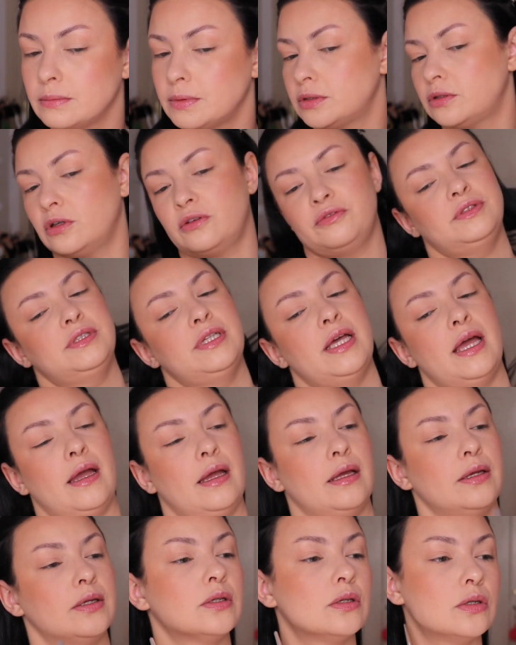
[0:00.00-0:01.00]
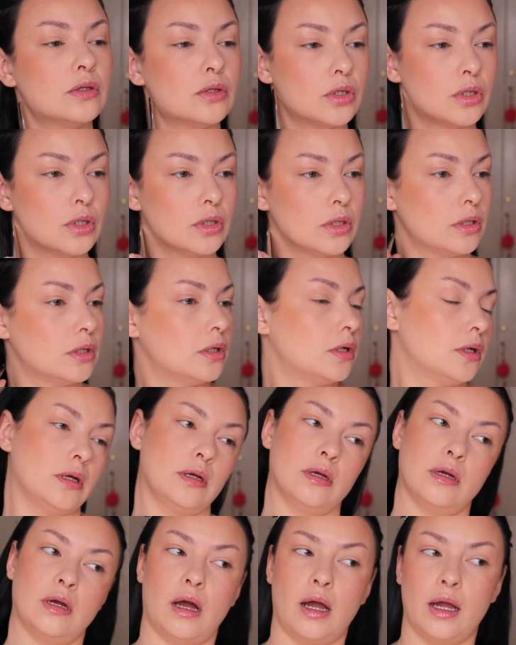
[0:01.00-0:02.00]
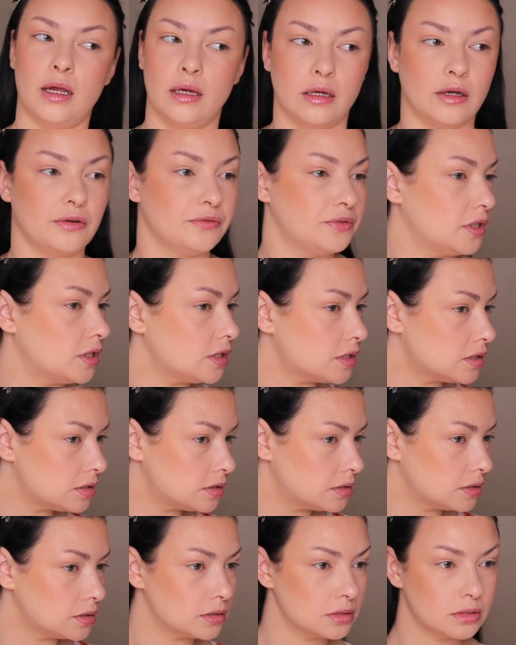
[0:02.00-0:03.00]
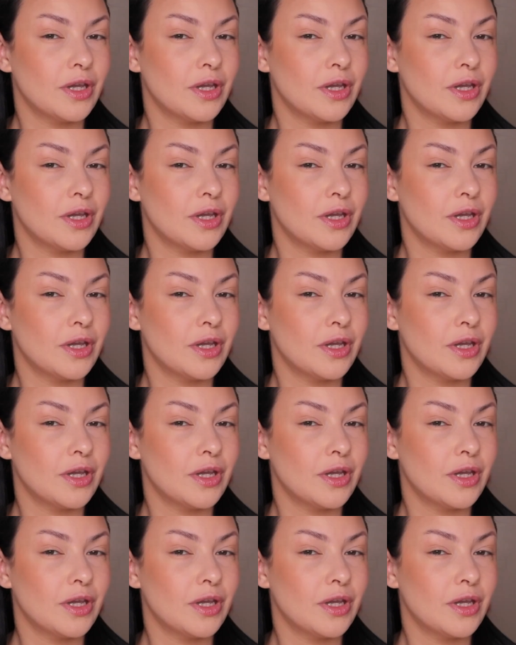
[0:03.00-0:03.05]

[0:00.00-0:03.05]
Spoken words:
bit of tan. I love this.